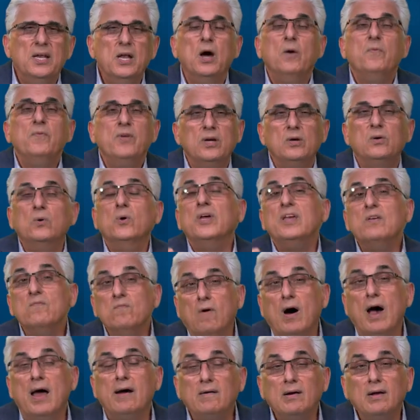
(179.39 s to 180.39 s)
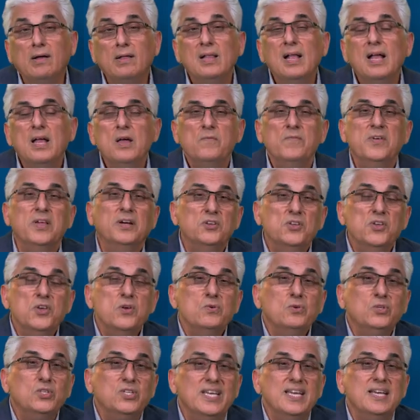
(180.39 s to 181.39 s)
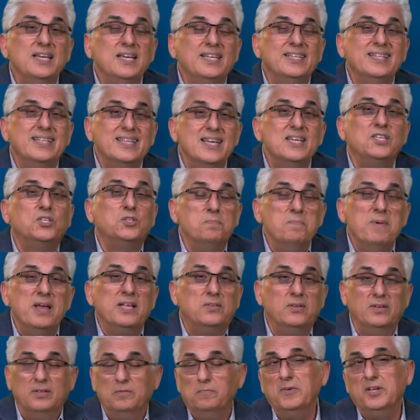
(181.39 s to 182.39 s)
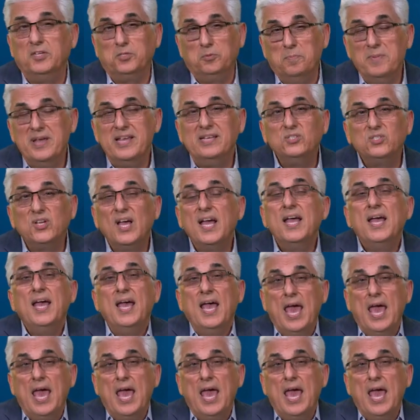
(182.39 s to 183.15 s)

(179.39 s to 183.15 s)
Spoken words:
Now we are going viral. We are using this method, which means